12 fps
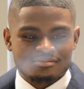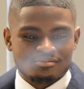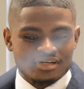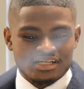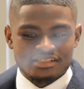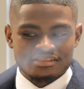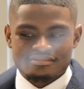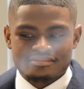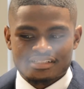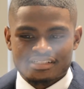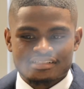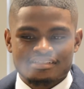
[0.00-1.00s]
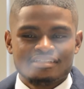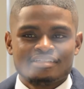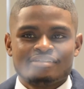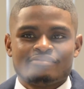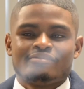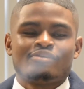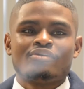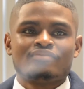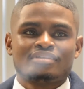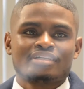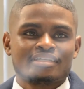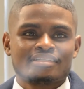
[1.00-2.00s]
Why do you think we're
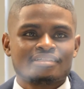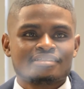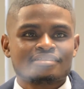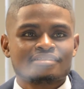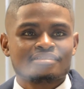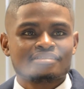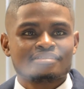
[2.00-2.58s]
overlooking this?